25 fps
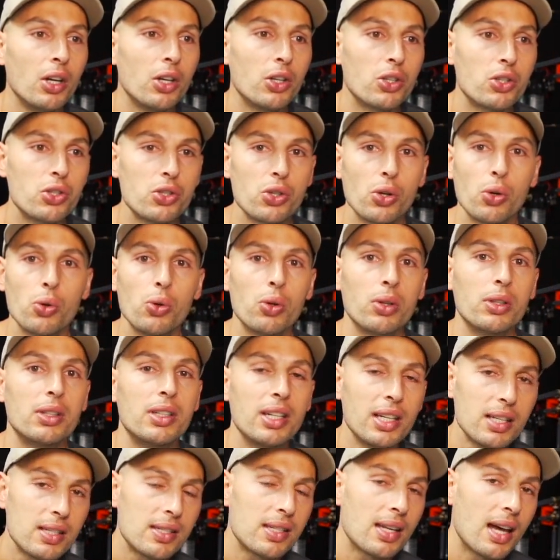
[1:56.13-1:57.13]
So
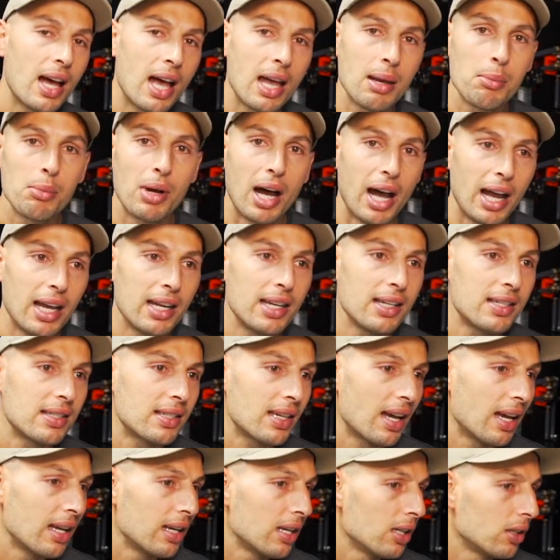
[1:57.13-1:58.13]
this time I
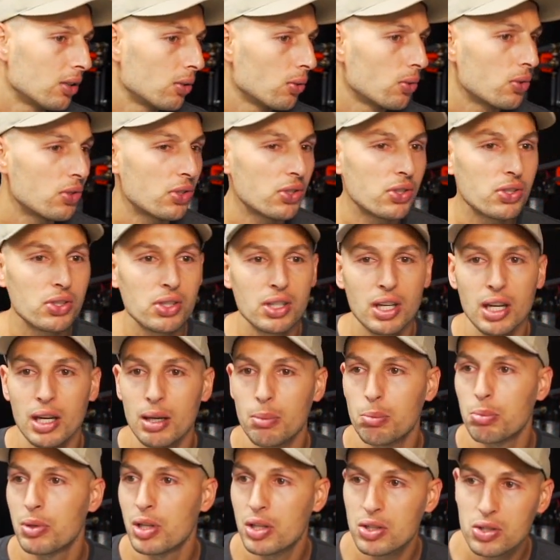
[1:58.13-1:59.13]
decided to
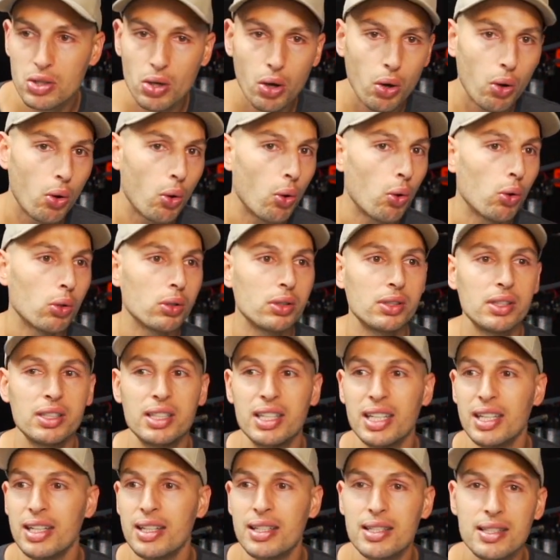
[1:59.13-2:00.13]
skip this whole
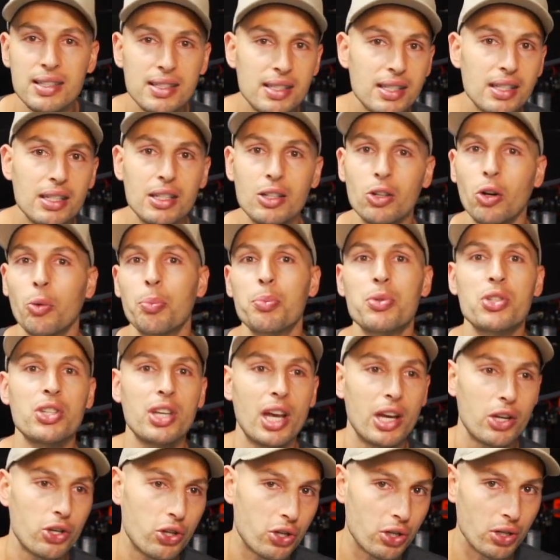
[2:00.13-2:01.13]
DC
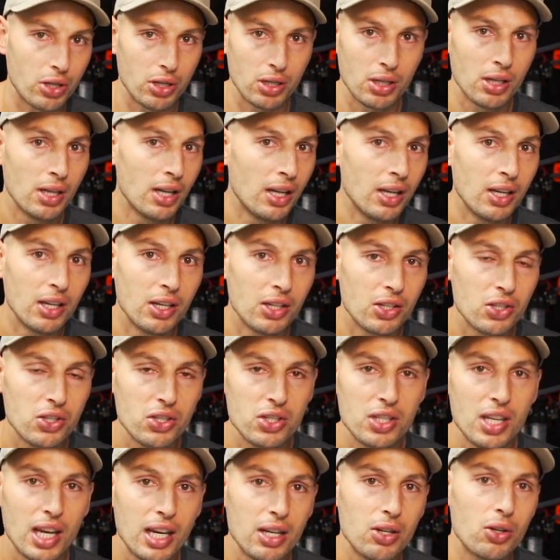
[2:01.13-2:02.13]
obsession,
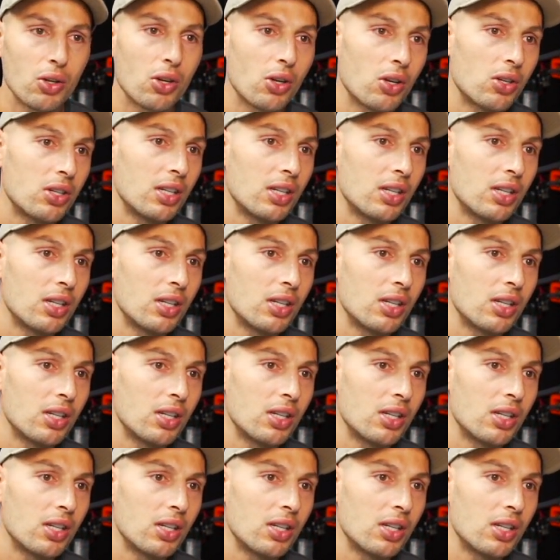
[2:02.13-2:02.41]
stayed on a